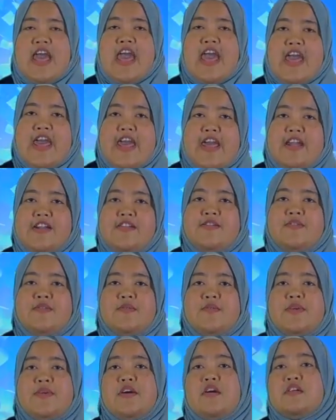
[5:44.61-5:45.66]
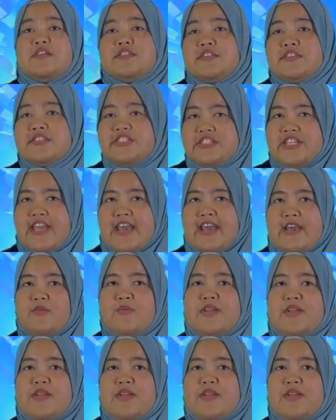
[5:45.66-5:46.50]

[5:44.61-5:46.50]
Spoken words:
And we also share